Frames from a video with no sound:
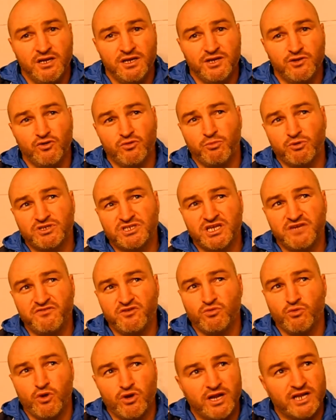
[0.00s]
You know, but
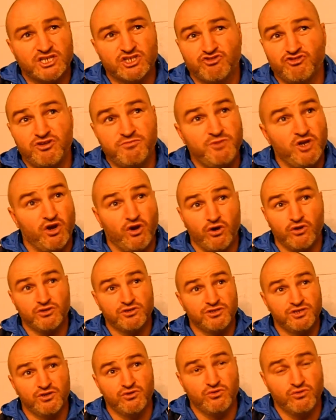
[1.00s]
Dave, he worked extremely hard.
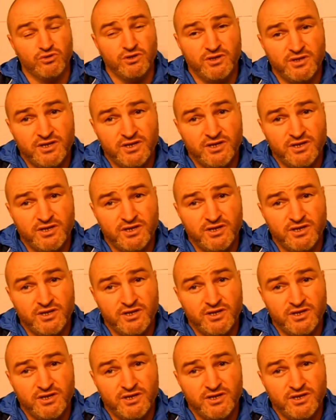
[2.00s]
You know,